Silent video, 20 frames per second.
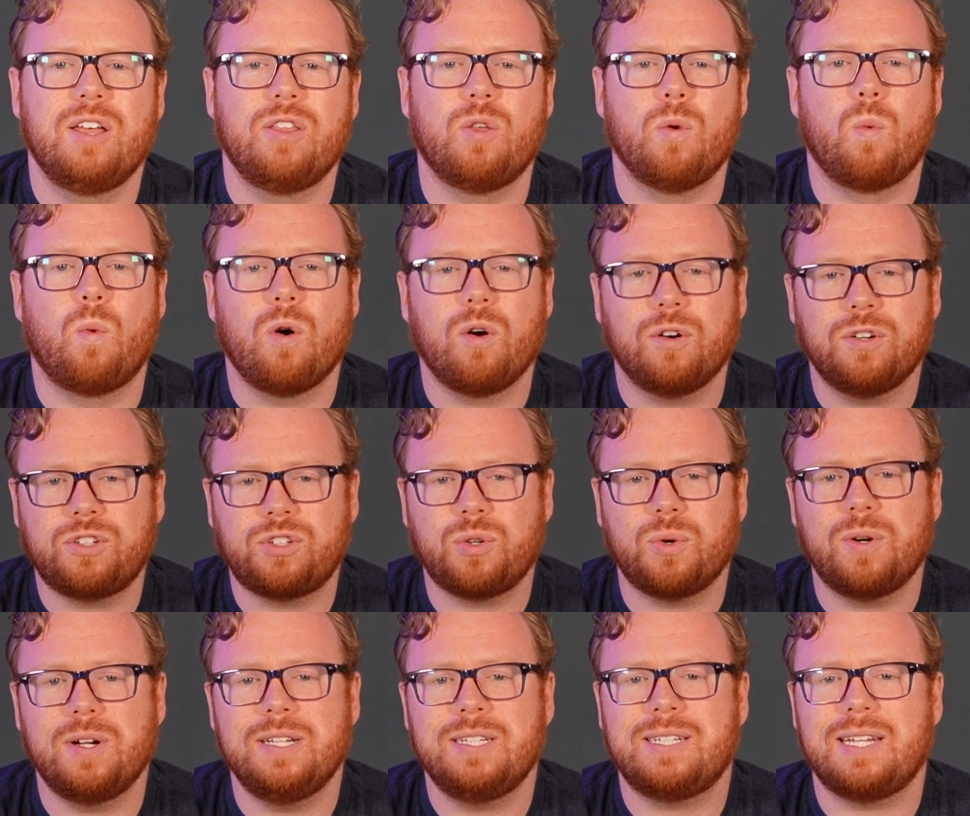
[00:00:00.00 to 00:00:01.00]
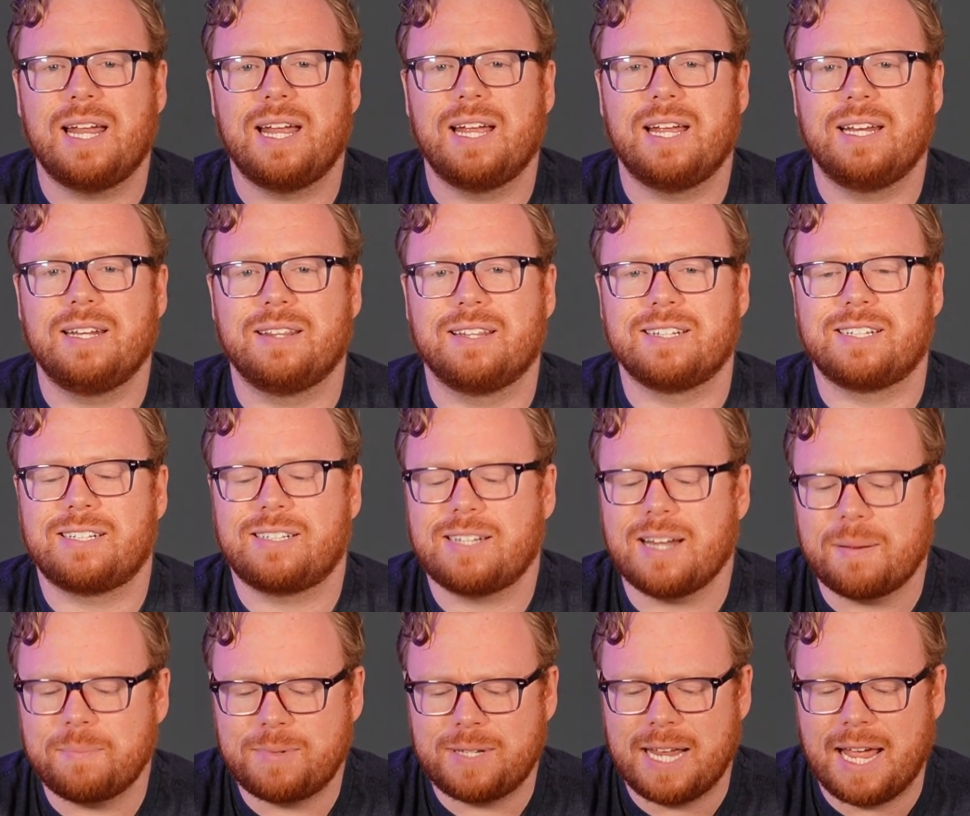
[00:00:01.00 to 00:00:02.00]
The word choice and the
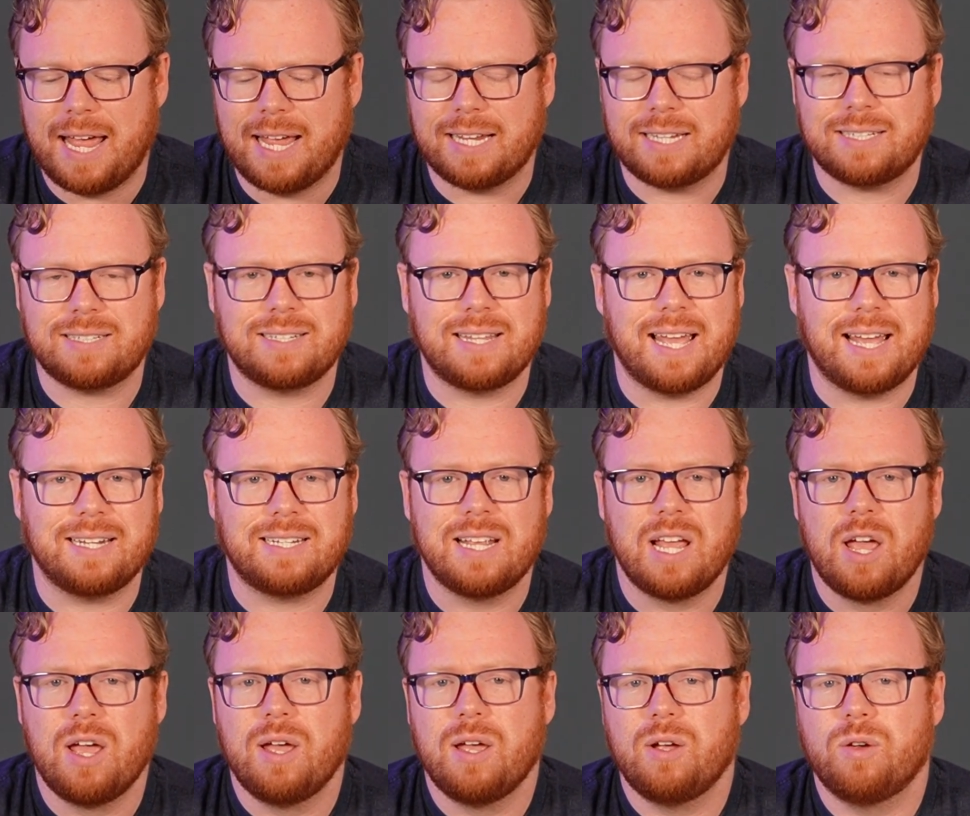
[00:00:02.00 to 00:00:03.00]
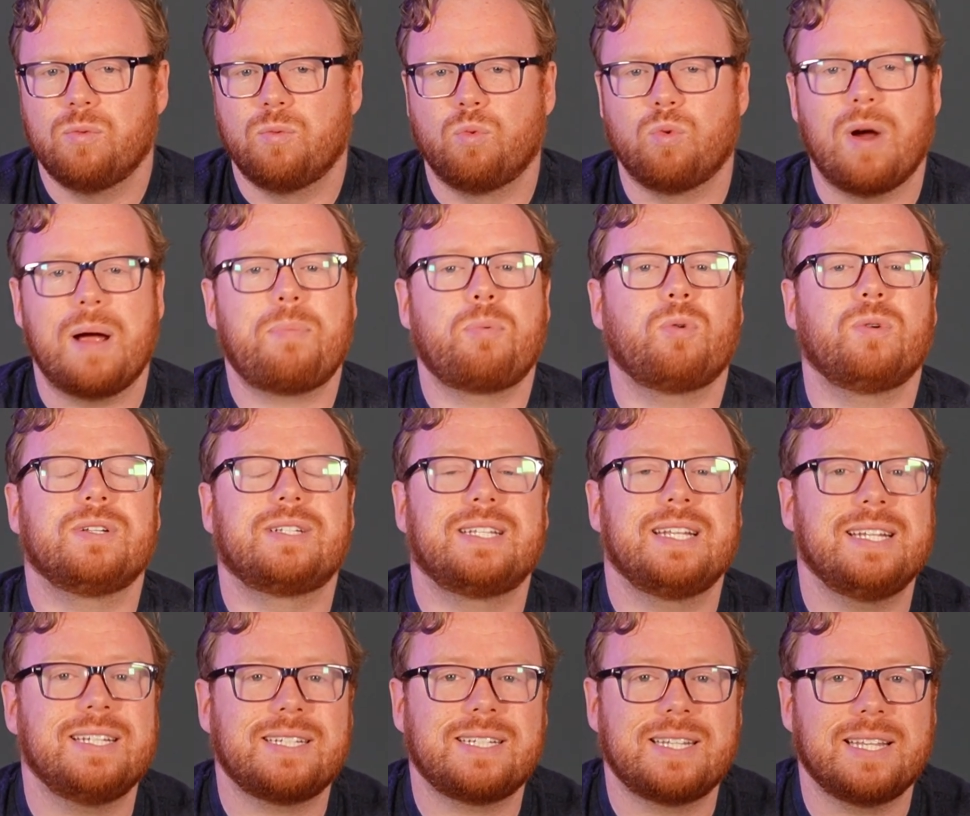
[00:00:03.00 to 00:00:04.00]
subtext that
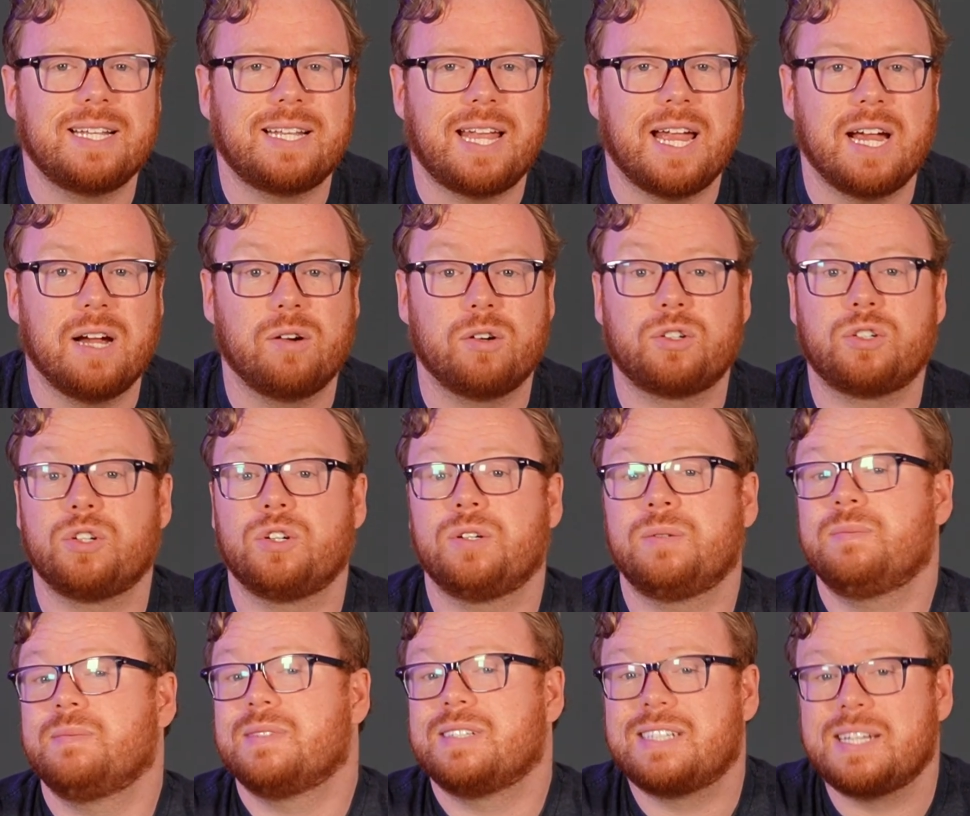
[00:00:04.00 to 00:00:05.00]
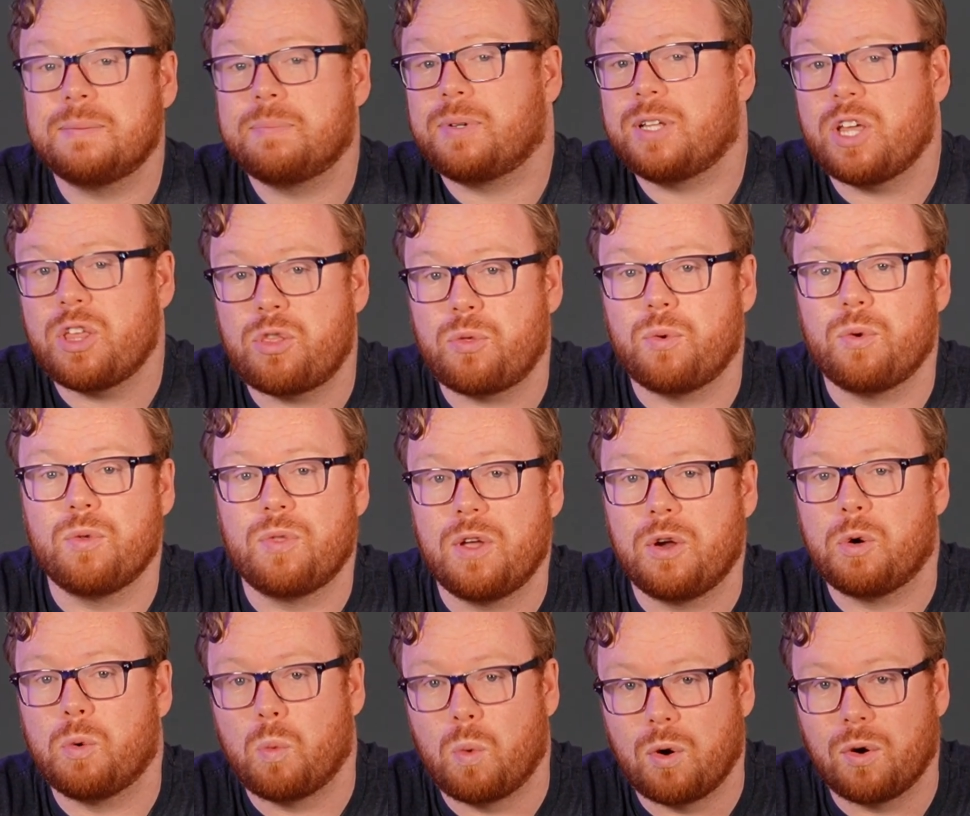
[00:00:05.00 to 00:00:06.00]
represents the character simply through
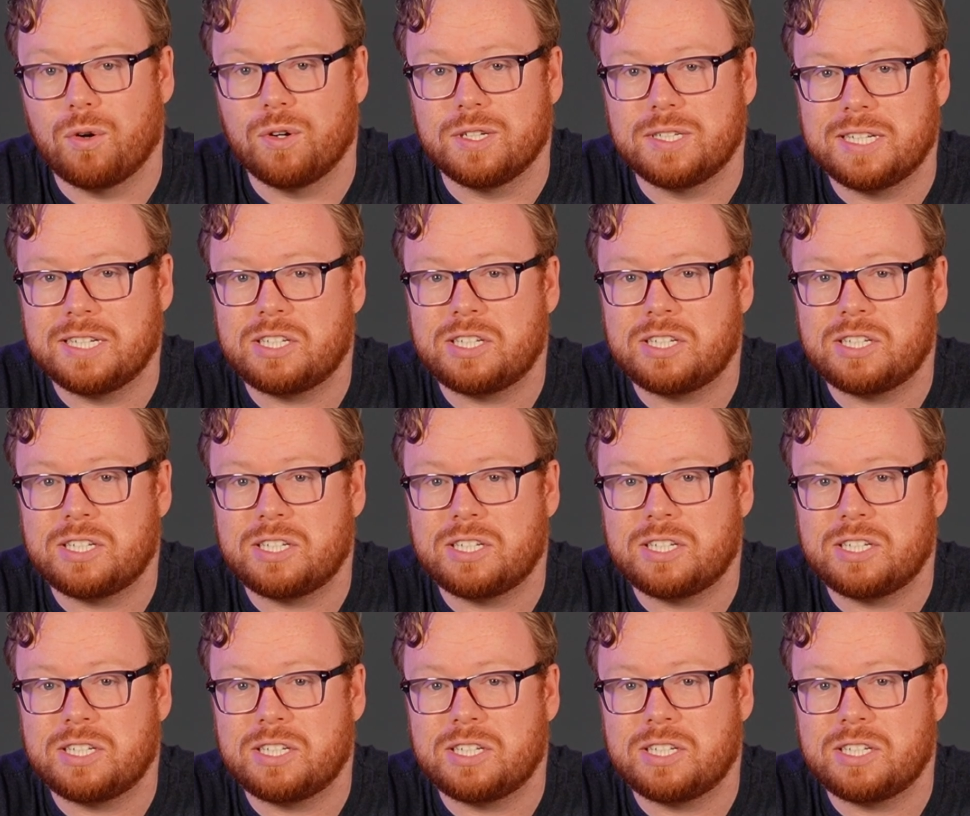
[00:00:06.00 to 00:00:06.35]
their words.